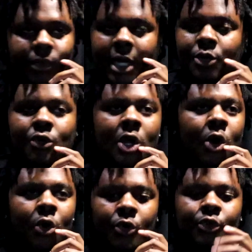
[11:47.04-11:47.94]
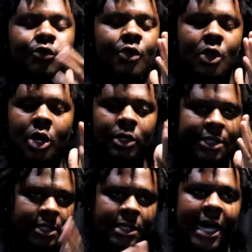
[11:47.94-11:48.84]
Like you know, you know
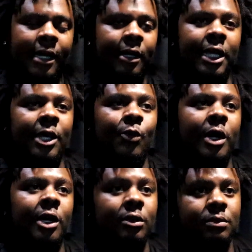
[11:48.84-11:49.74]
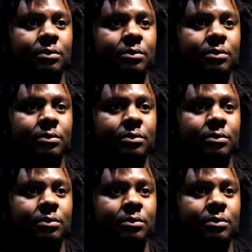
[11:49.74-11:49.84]
this is not gonna end well.